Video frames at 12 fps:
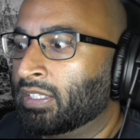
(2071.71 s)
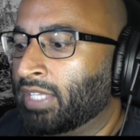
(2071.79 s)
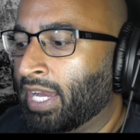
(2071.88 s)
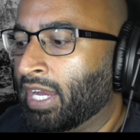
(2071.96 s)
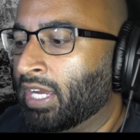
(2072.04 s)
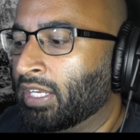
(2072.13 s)

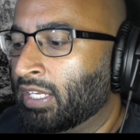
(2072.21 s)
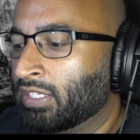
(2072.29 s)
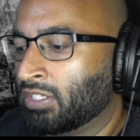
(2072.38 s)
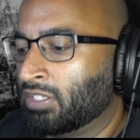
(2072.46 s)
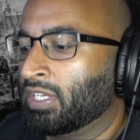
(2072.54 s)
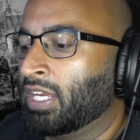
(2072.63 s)
That
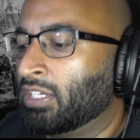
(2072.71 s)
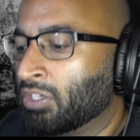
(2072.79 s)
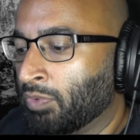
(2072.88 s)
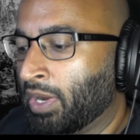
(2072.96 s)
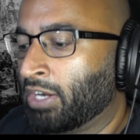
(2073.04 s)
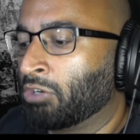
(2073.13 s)
this is a
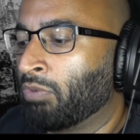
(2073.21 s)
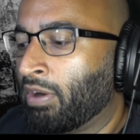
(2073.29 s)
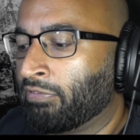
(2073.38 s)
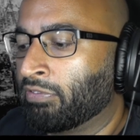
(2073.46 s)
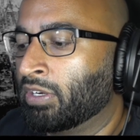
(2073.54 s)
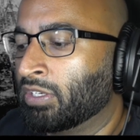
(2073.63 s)
direct
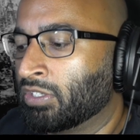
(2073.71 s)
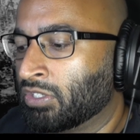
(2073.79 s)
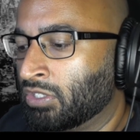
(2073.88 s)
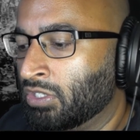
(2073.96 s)
reference